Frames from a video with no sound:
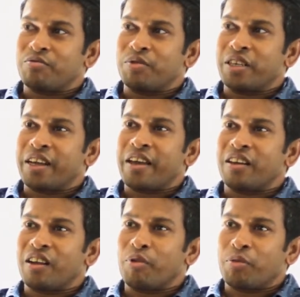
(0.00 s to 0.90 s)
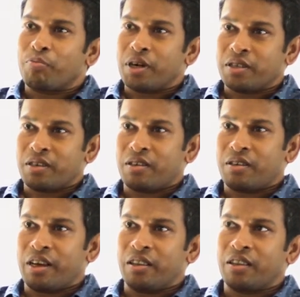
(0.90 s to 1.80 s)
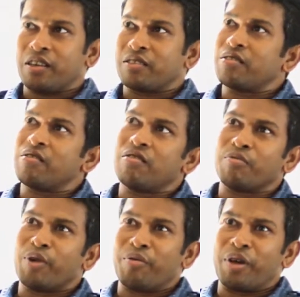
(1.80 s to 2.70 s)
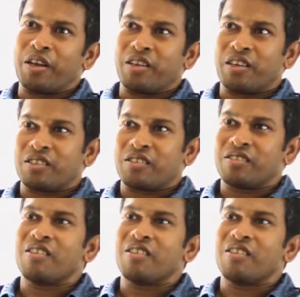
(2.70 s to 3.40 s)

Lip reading: we take it a bit personal and thinks, oh, my manager is